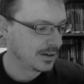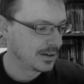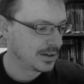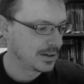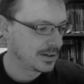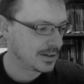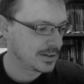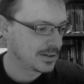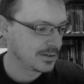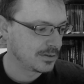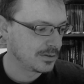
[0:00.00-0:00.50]

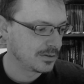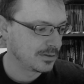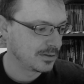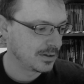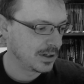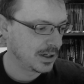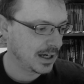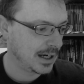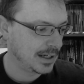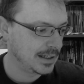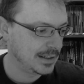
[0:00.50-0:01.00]

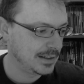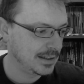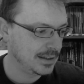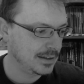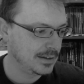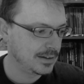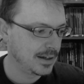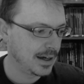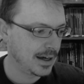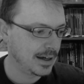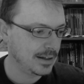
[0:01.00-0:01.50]
So I
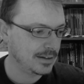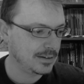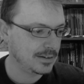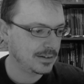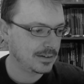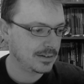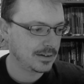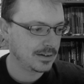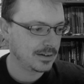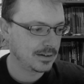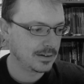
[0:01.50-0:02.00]
did that.
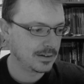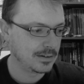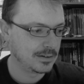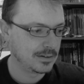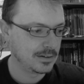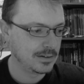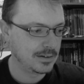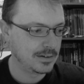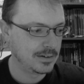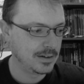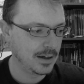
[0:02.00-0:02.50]

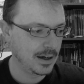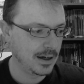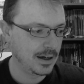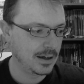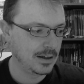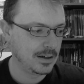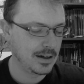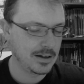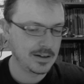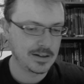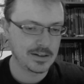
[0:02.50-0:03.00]

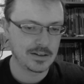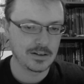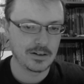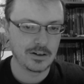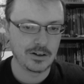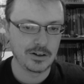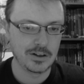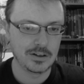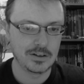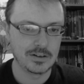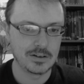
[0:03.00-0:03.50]
Then I
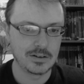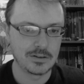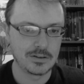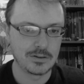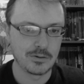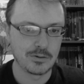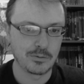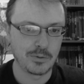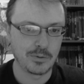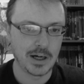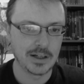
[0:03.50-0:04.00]
started
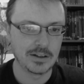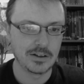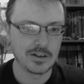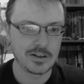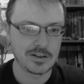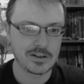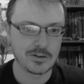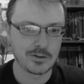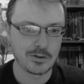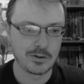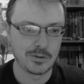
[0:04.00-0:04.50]
to write the
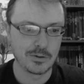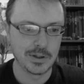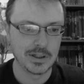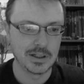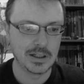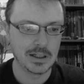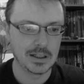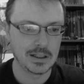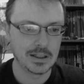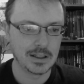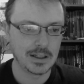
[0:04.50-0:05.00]
story,
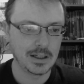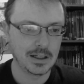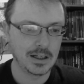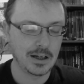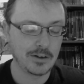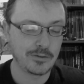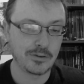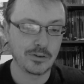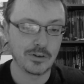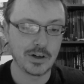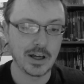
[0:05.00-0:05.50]
and
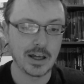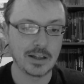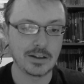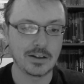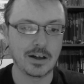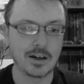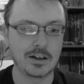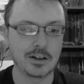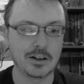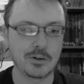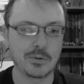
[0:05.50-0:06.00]
after that
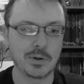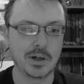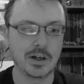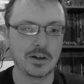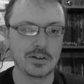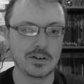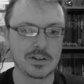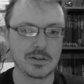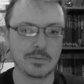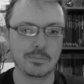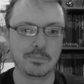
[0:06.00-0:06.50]
I
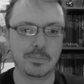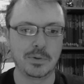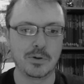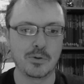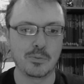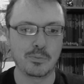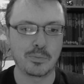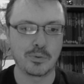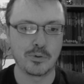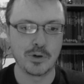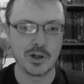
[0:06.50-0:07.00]
created some
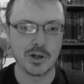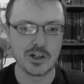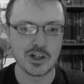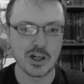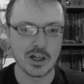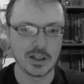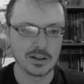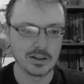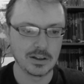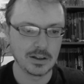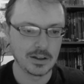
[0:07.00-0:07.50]

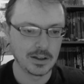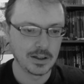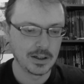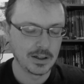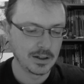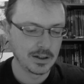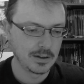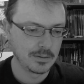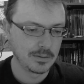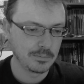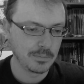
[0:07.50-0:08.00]
pre-gen
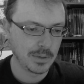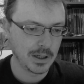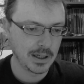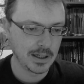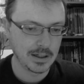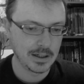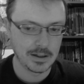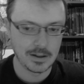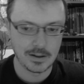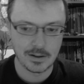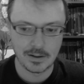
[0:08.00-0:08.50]

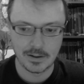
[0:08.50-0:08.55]
by